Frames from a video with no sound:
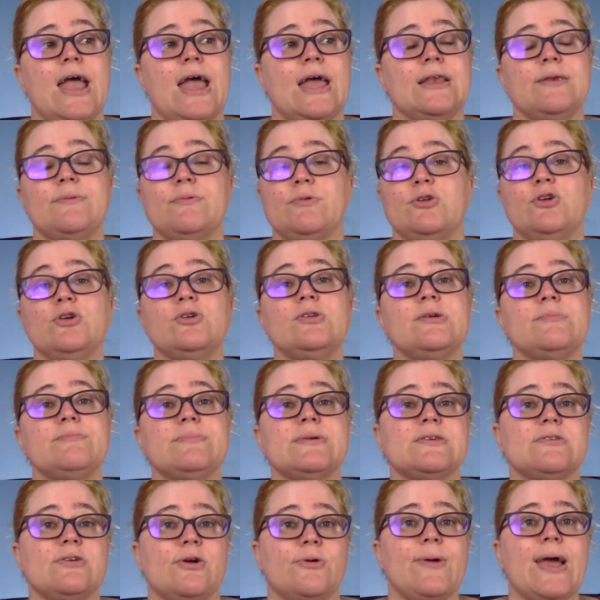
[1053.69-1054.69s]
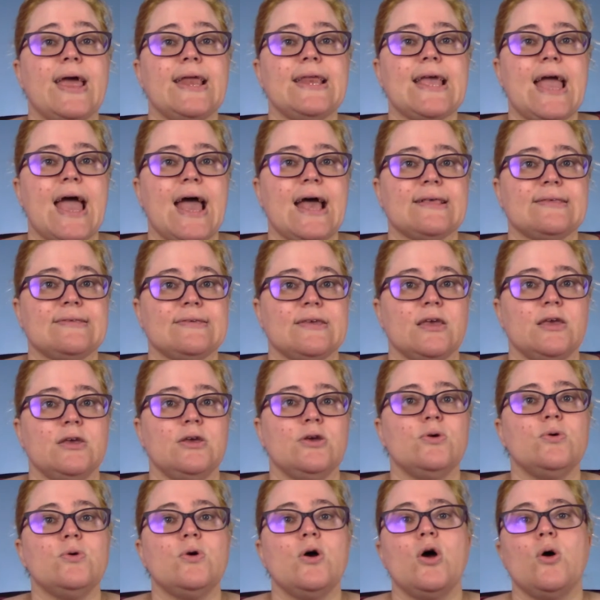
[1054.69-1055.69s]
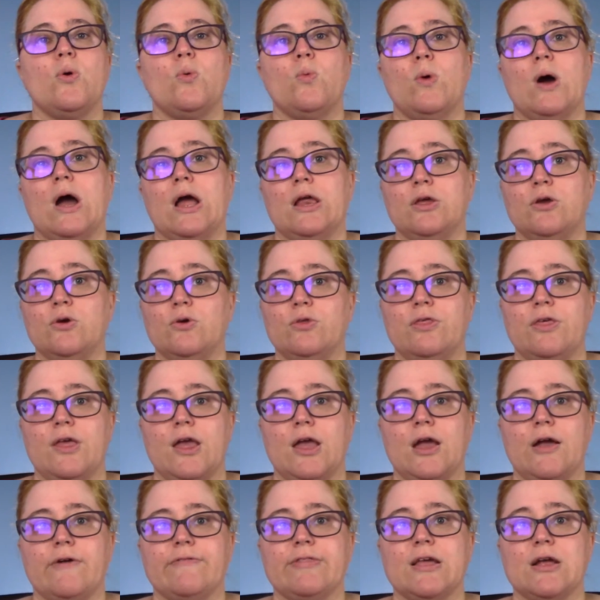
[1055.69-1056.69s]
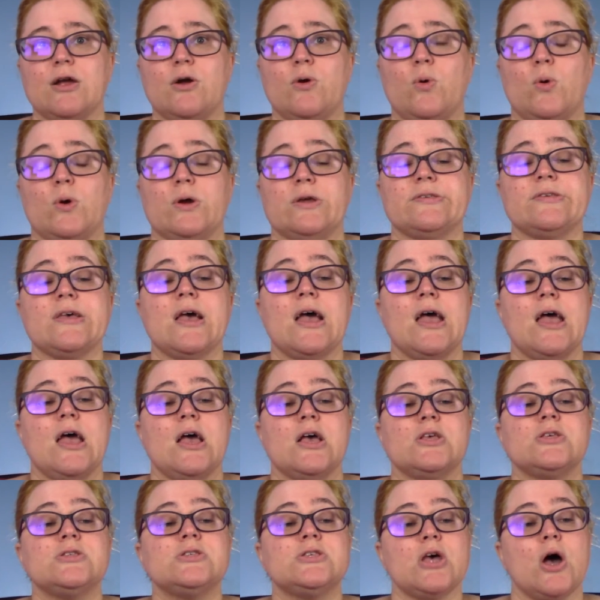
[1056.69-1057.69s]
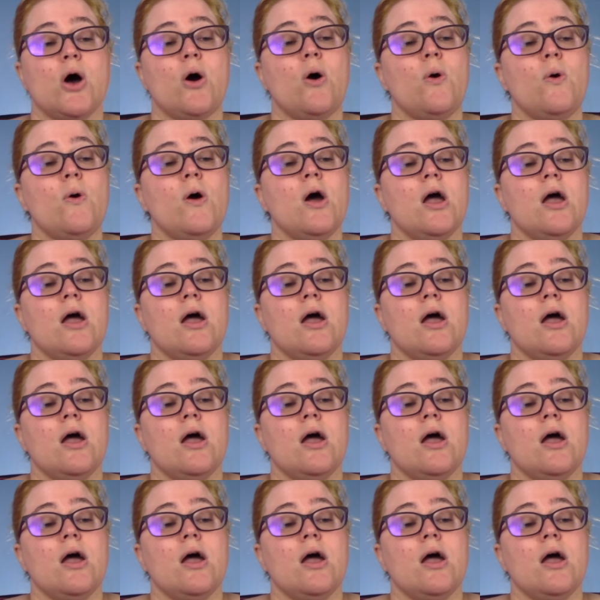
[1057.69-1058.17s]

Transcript: And Udemy is already asking you what you think of the course. So